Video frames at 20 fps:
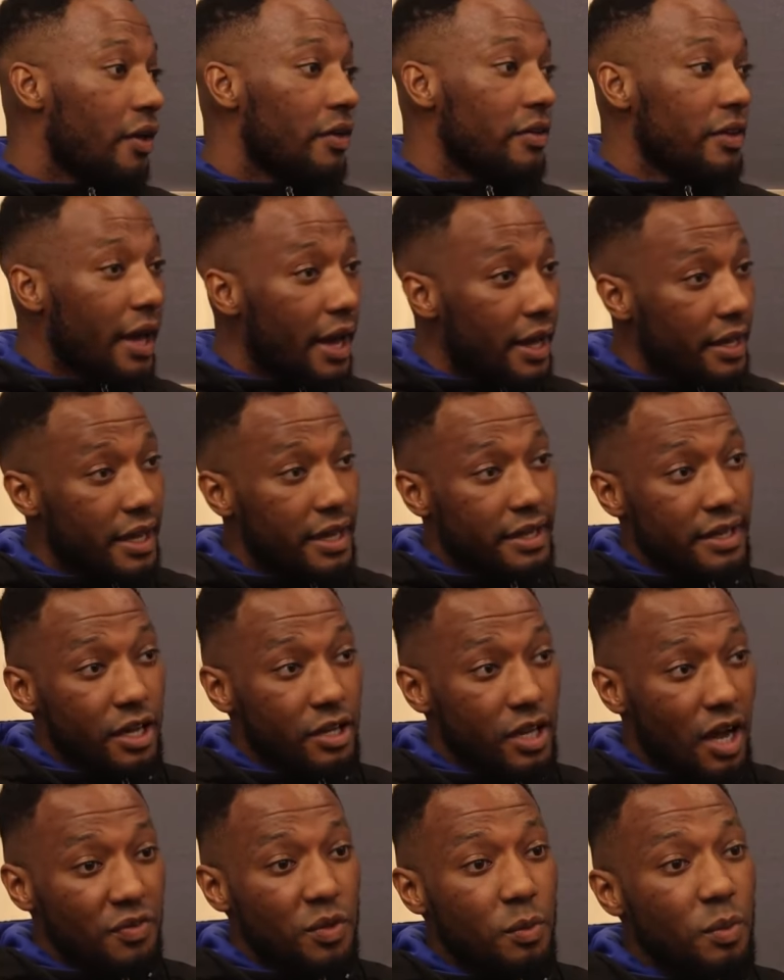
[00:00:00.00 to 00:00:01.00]
Yeah, yeah, yeah.
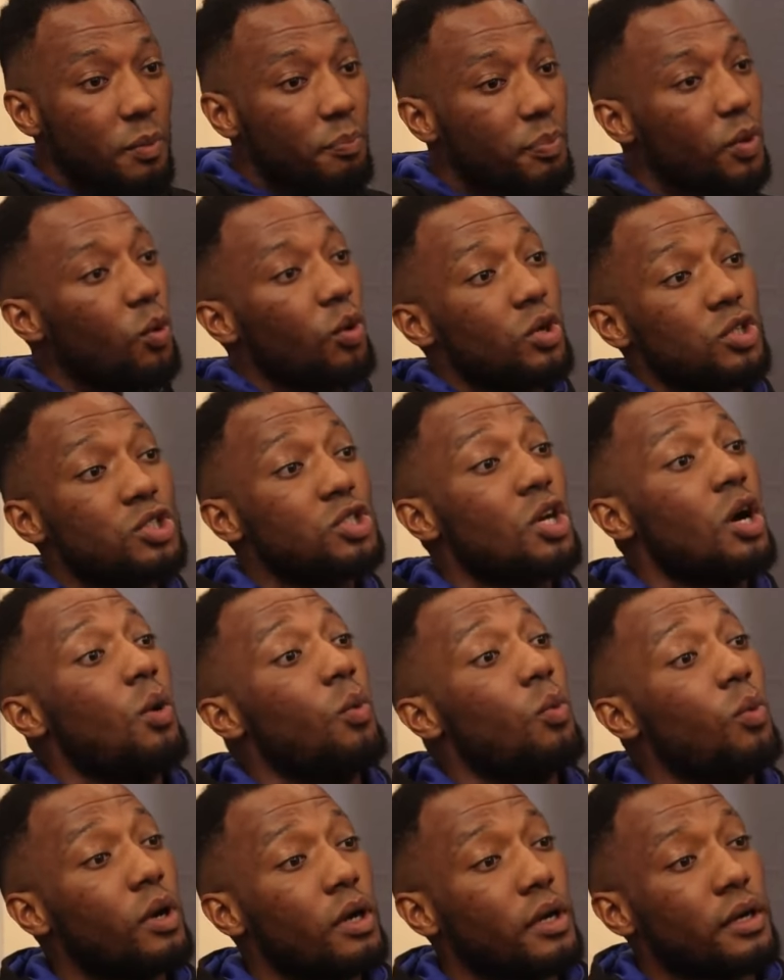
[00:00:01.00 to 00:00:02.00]
You have to be built. You have to have
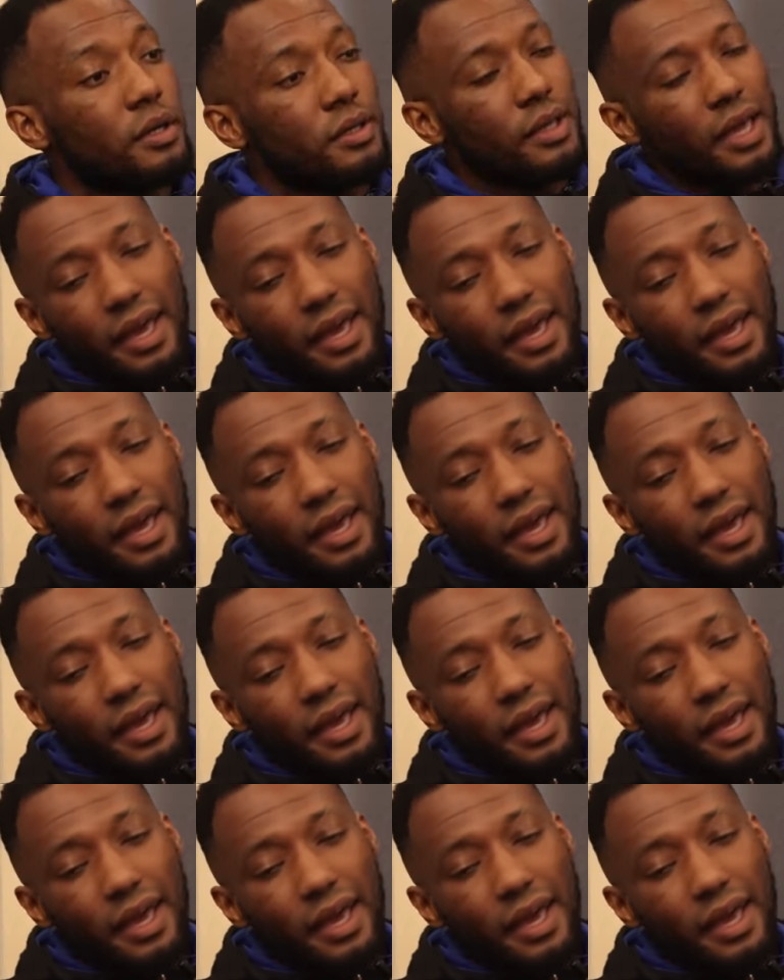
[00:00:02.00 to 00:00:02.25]
boundaries.